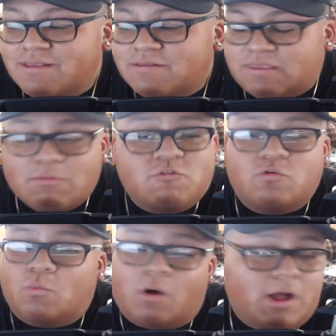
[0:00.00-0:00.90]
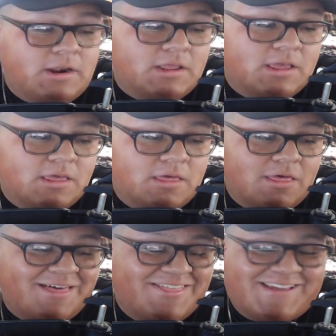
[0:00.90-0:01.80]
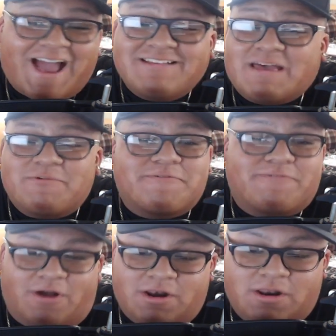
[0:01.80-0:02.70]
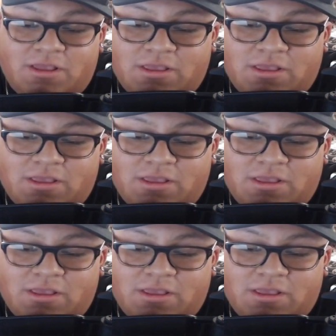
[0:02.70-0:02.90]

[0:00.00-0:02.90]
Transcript: Say what you want. The guy's having fun.